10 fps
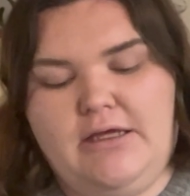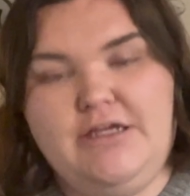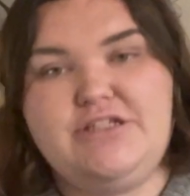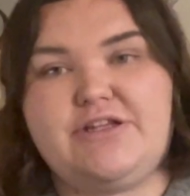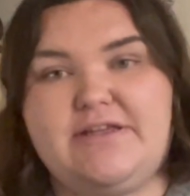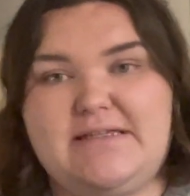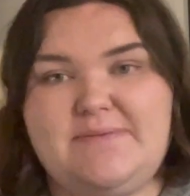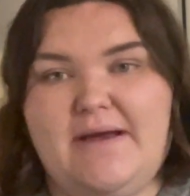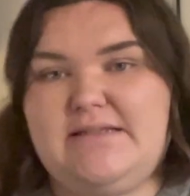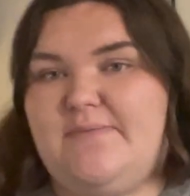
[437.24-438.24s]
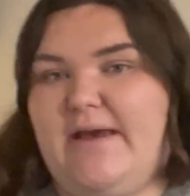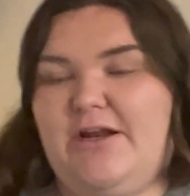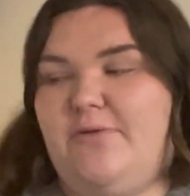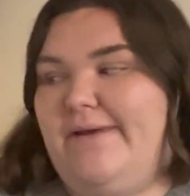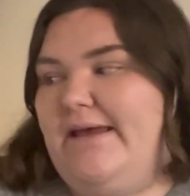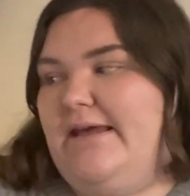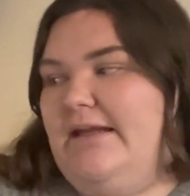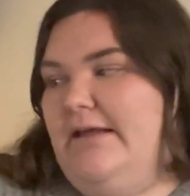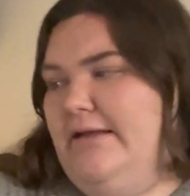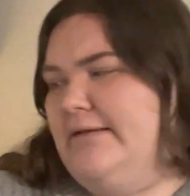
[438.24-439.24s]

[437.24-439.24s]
So this is my tomato bin.